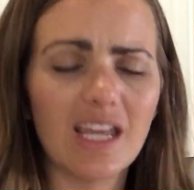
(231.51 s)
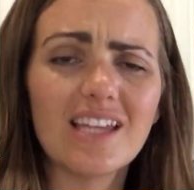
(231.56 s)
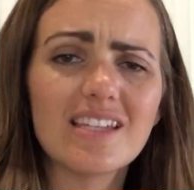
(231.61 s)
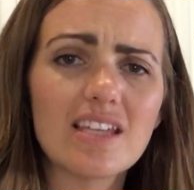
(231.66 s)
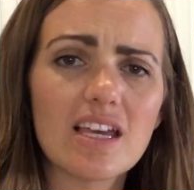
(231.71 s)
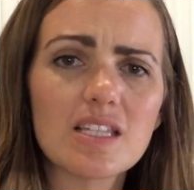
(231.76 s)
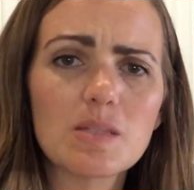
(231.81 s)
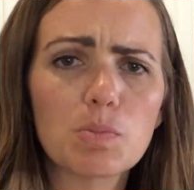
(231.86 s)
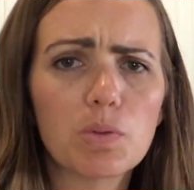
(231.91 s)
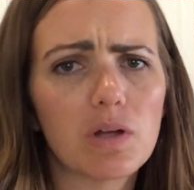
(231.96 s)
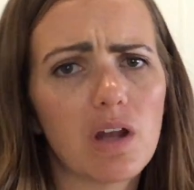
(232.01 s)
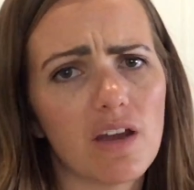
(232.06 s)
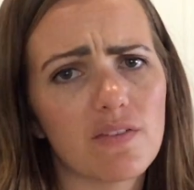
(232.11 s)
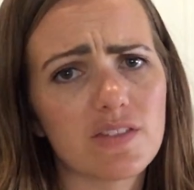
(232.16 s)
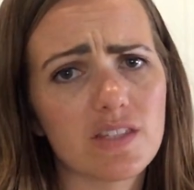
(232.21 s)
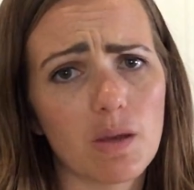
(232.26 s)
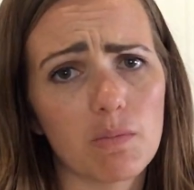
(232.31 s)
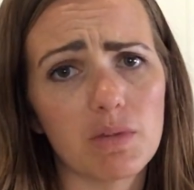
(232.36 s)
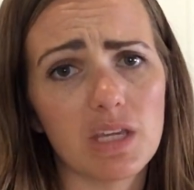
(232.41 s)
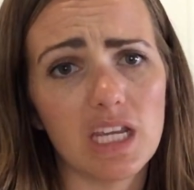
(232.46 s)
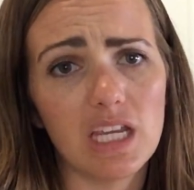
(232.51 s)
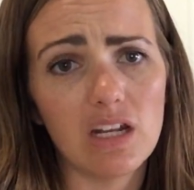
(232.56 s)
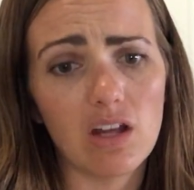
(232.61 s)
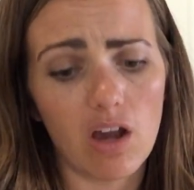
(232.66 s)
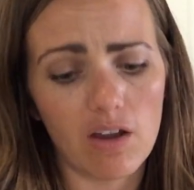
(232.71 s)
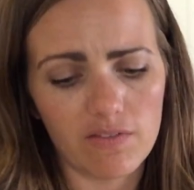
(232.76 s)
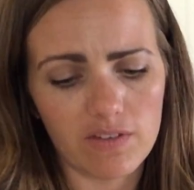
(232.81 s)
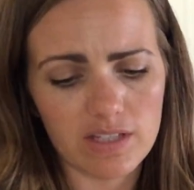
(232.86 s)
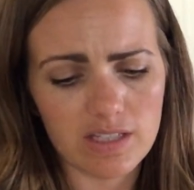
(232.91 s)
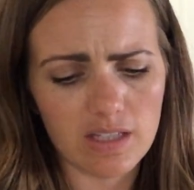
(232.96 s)
It does put off some heat,
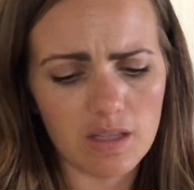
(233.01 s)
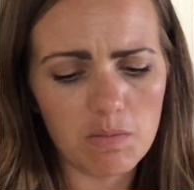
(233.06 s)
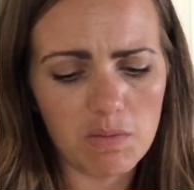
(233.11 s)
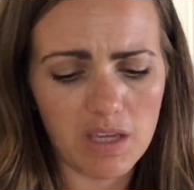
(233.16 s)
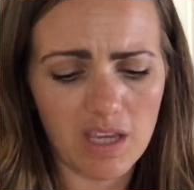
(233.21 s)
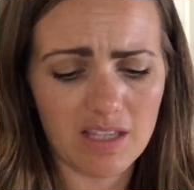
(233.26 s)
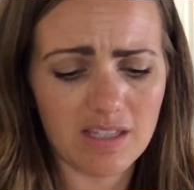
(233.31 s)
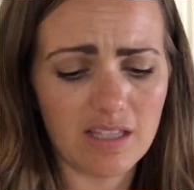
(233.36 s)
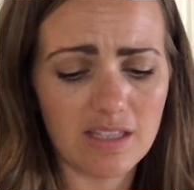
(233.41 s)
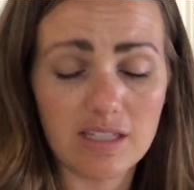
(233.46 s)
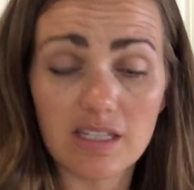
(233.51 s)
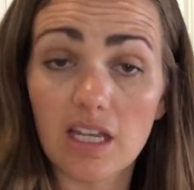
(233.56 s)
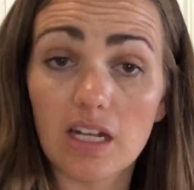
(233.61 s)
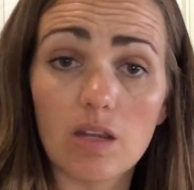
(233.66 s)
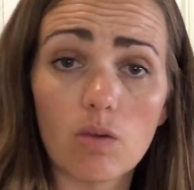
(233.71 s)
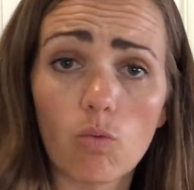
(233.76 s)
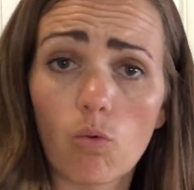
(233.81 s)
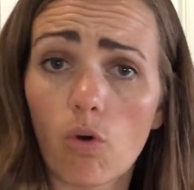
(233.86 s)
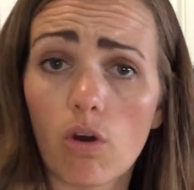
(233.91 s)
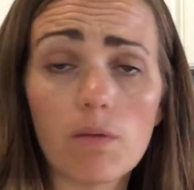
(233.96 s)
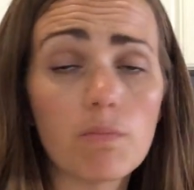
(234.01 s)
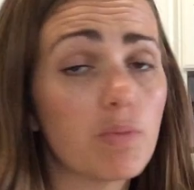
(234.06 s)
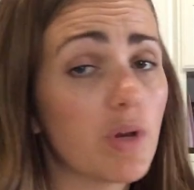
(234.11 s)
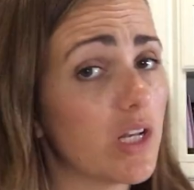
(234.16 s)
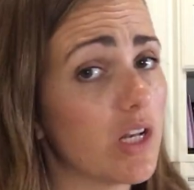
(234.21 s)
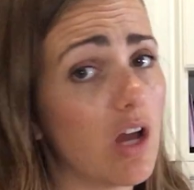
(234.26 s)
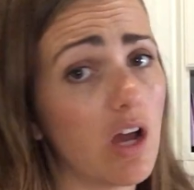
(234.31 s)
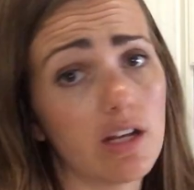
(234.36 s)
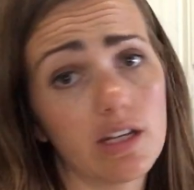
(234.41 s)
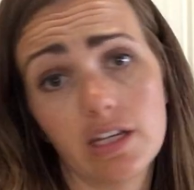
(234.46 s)
obviously, because it's getting warm,
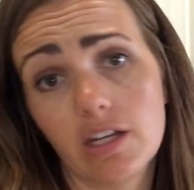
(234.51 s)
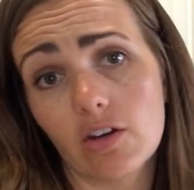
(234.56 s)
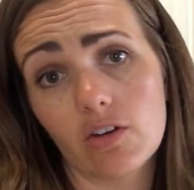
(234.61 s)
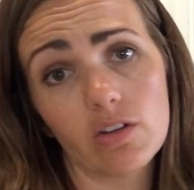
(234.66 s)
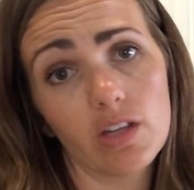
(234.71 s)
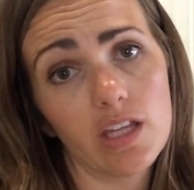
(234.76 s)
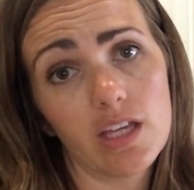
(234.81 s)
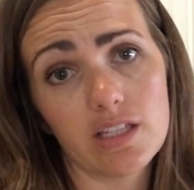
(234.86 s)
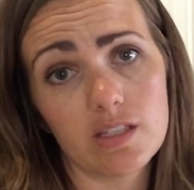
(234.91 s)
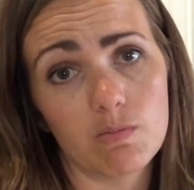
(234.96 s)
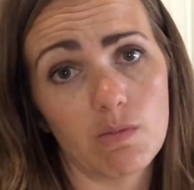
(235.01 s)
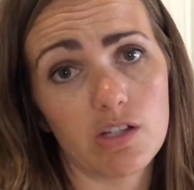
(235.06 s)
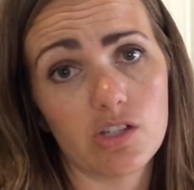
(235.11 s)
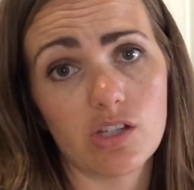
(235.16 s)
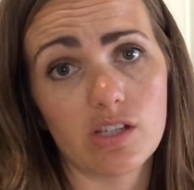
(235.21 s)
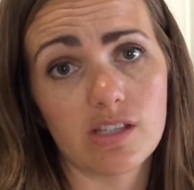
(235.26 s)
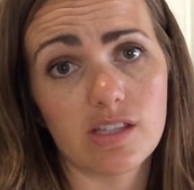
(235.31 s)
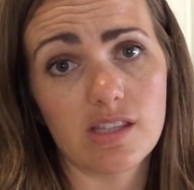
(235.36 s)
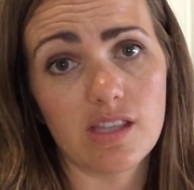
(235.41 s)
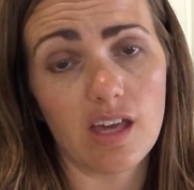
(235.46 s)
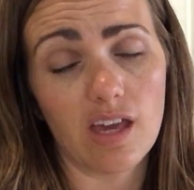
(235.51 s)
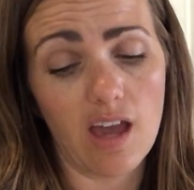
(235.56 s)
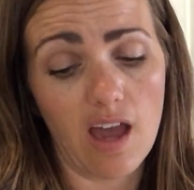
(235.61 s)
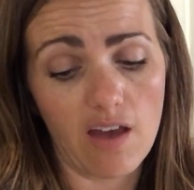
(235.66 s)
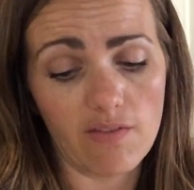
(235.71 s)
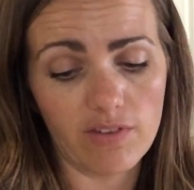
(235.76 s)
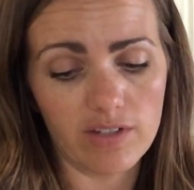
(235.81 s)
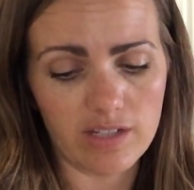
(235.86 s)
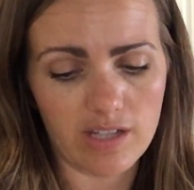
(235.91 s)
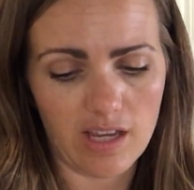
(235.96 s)
but not nearly as much as the
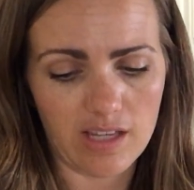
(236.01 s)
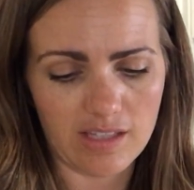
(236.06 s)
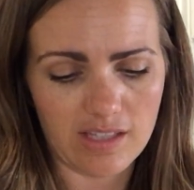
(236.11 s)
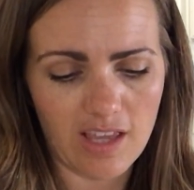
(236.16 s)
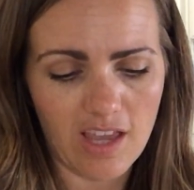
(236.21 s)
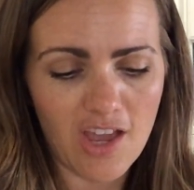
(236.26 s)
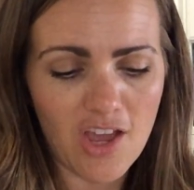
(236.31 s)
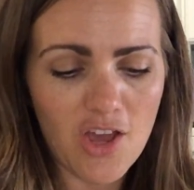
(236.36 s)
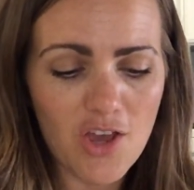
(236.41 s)
oven does.